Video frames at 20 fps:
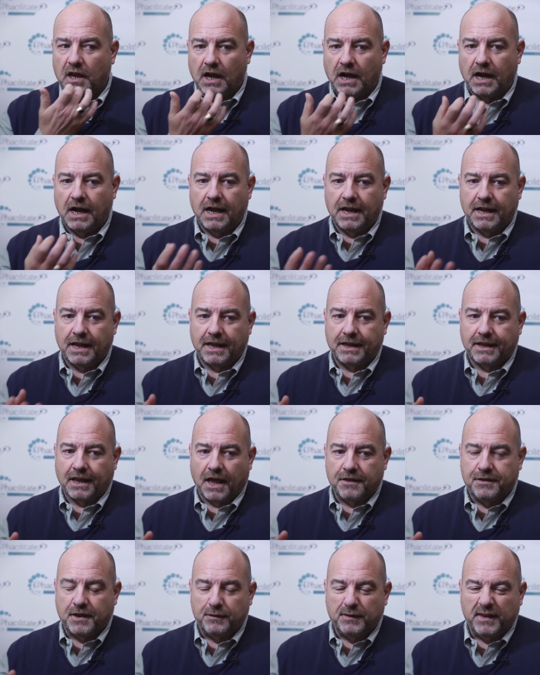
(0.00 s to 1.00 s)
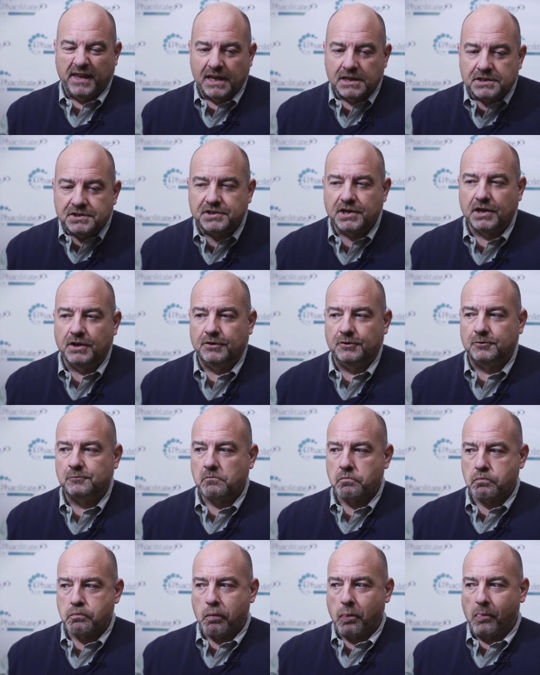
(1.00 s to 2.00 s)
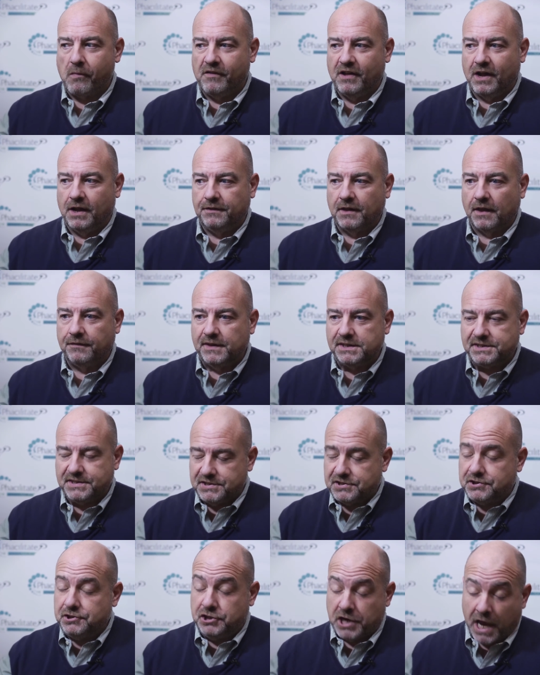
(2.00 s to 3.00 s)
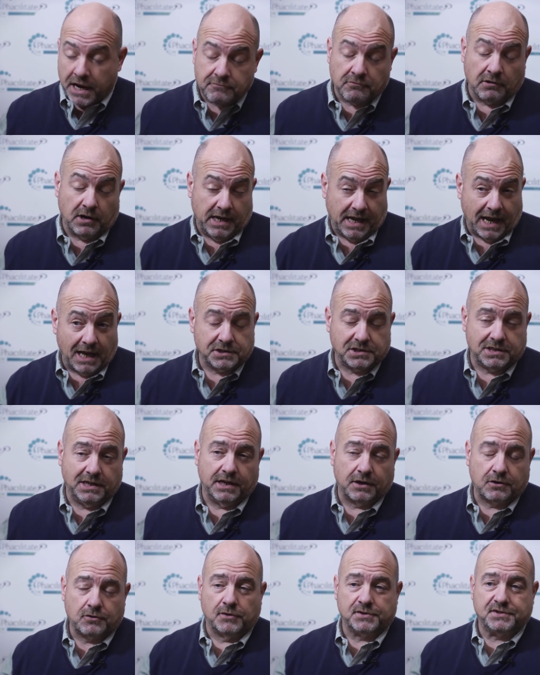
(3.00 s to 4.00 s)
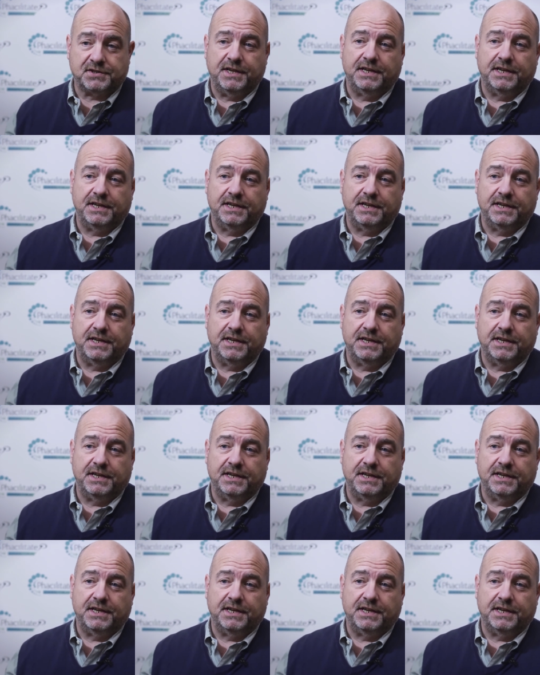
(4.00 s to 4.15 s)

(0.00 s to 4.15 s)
I think the issue, and this is generally actually across